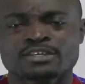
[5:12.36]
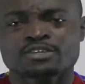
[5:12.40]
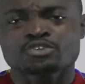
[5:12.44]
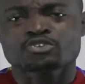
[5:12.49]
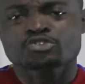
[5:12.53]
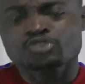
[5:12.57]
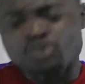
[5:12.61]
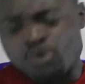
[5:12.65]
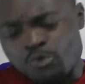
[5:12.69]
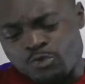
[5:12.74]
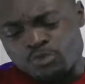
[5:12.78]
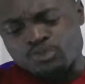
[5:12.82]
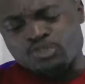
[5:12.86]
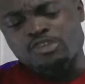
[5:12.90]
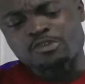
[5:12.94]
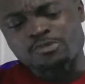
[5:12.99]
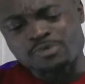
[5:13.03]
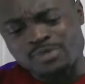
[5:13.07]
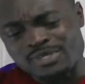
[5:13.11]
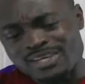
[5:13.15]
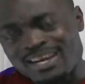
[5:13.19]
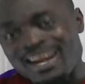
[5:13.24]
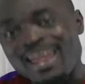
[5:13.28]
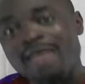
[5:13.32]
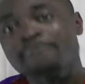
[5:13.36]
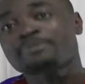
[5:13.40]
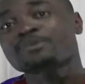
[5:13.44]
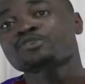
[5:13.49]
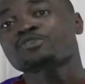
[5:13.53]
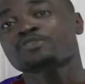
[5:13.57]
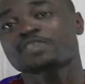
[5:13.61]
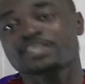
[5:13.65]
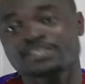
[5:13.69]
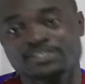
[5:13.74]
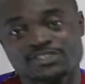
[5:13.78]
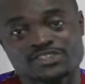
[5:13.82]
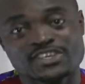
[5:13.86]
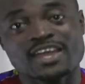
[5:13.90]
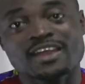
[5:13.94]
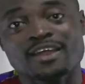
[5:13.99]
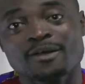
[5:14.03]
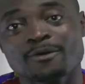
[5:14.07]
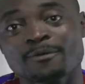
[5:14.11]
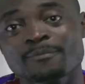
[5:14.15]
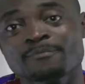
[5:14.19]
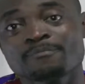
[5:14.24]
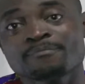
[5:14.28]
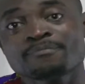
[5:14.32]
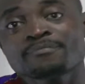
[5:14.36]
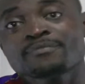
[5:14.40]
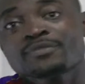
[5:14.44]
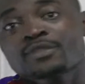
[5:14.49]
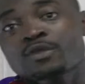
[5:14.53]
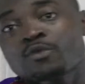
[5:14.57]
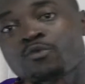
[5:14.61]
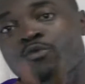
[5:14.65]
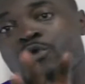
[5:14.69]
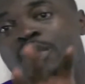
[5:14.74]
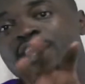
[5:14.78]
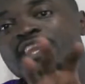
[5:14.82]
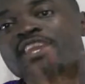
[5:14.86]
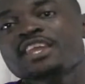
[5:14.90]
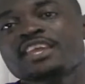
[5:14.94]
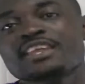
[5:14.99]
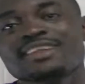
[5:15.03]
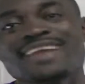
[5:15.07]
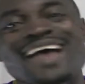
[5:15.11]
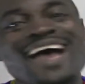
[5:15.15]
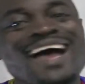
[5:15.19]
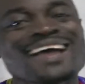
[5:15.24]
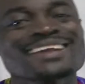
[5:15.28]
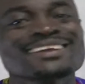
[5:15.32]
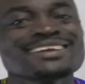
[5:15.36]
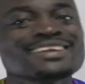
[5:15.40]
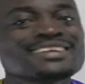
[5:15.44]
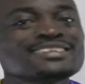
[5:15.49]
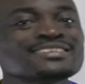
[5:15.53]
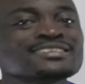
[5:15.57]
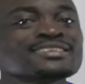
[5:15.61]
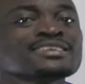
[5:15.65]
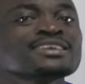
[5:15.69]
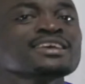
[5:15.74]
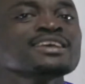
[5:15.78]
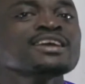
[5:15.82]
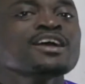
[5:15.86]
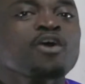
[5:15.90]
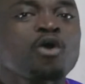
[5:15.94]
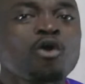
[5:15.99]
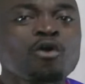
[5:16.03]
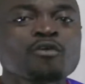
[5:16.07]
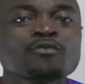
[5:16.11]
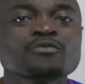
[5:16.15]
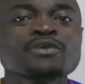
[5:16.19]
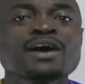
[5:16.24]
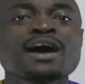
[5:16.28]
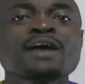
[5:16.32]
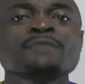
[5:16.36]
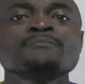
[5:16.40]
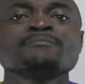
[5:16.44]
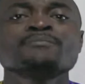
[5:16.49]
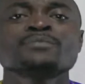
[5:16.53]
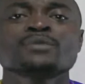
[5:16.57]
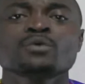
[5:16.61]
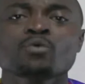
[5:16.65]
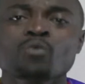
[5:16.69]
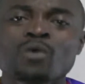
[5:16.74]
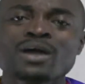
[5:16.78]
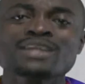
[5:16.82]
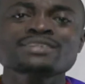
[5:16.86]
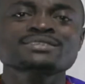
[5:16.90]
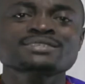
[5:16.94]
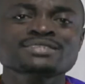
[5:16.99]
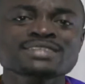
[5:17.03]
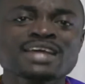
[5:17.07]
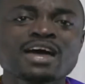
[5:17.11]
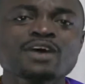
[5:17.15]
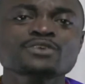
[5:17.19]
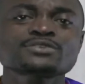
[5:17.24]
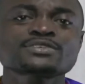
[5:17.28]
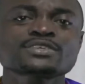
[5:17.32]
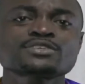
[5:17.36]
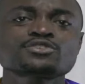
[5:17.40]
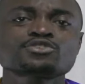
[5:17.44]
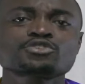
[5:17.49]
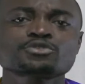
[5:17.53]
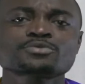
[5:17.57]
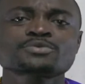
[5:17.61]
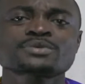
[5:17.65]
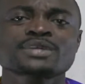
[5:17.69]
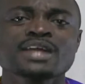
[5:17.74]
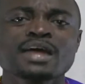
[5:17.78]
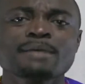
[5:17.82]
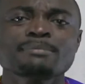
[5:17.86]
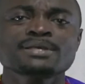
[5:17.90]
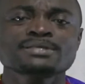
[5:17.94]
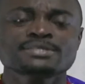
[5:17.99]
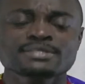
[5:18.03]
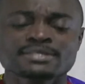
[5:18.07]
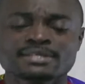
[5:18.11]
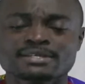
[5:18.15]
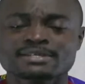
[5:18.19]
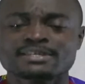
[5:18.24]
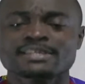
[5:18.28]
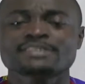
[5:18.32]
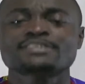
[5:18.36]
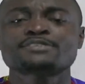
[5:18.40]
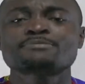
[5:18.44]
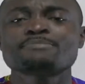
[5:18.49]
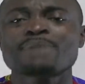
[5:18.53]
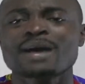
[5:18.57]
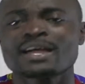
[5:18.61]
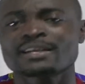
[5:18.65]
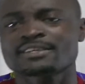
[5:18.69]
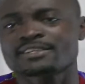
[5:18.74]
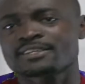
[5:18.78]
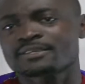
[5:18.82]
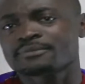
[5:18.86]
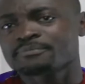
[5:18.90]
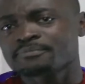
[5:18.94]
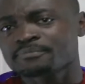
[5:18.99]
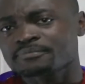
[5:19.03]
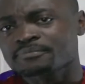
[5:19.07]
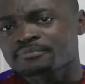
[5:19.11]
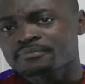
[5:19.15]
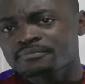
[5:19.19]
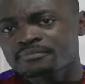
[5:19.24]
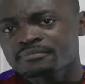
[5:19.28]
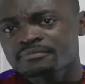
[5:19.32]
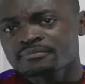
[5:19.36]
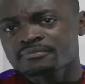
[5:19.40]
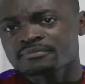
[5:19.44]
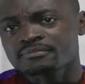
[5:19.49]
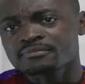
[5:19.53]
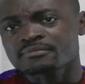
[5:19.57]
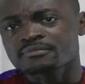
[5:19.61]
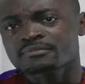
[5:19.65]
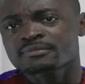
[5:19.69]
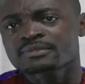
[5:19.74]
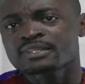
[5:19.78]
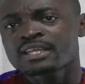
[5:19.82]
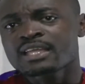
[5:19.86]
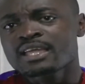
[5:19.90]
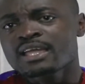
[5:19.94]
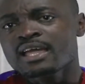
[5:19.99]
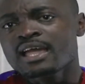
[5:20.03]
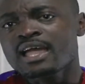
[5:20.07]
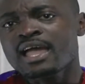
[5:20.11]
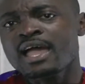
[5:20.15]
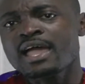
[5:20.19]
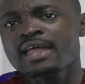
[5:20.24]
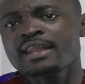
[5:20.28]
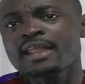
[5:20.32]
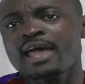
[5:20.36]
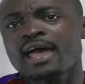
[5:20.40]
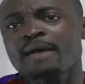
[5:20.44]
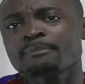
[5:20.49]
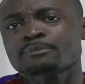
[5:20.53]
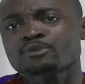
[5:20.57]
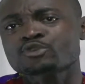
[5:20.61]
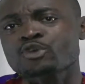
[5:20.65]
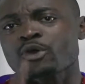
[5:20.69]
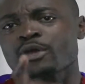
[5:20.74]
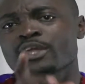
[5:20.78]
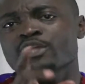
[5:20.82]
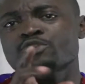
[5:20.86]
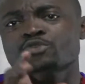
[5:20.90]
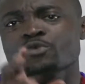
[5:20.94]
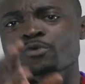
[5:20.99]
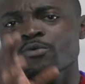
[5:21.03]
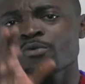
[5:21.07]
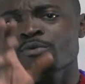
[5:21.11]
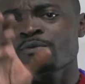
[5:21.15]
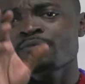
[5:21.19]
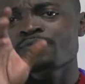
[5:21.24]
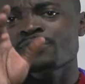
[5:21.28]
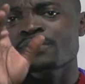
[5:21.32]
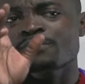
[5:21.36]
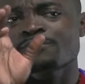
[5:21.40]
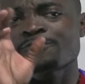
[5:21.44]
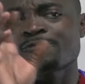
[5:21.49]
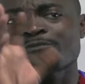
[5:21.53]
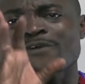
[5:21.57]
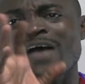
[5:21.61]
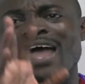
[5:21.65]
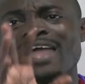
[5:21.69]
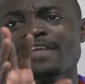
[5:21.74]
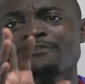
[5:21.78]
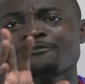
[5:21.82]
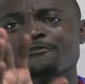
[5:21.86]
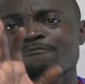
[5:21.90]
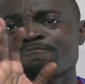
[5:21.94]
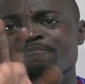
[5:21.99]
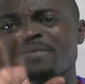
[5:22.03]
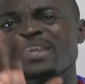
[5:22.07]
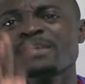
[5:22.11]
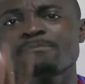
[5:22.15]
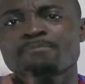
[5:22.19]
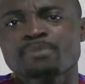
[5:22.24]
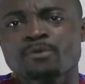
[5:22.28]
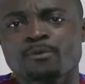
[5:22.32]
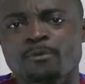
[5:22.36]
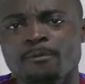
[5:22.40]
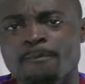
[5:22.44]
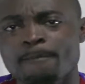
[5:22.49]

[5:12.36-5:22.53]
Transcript: to subscribe to this channel. We need at least over 1,000 subscribers this month. And I'm talking to 5 people